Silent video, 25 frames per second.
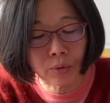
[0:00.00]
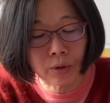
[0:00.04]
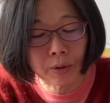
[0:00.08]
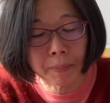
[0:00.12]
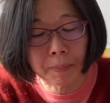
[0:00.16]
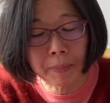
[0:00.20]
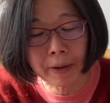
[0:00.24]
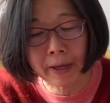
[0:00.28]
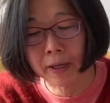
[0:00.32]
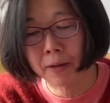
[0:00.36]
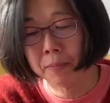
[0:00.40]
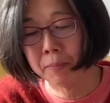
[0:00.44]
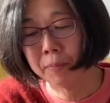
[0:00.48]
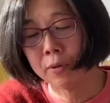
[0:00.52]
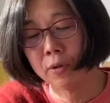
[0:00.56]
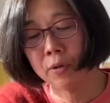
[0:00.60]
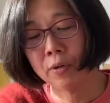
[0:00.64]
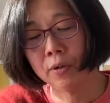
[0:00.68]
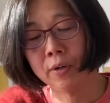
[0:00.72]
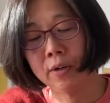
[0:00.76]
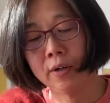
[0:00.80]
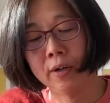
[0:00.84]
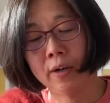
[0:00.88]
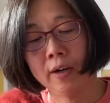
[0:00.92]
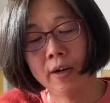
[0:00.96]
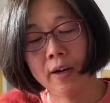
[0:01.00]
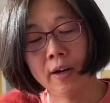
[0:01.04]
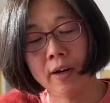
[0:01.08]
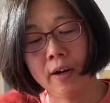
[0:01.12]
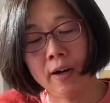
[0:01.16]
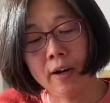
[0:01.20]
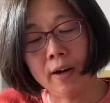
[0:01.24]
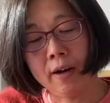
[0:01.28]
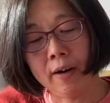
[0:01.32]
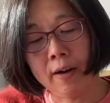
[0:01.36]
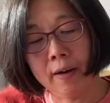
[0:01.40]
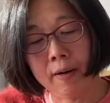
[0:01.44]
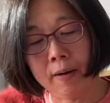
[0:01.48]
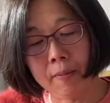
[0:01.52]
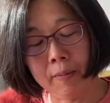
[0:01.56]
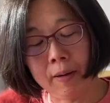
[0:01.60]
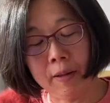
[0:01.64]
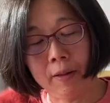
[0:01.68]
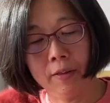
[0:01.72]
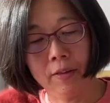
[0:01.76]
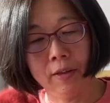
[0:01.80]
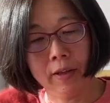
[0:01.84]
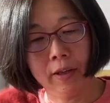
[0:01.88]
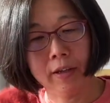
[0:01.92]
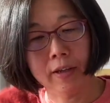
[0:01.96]
the paper
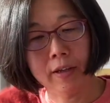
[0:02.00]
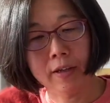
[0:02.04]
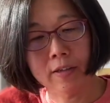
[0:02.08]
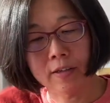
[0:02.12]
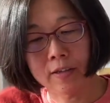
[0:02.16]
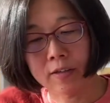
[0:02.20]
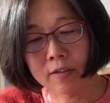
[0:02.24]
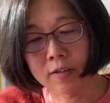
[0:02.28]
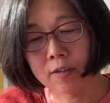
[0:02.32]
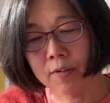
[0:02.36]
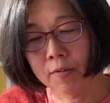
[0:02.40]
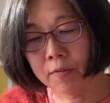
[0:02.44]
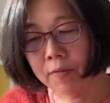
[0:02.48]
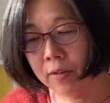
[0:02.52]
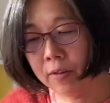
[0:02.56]
and thicknesses of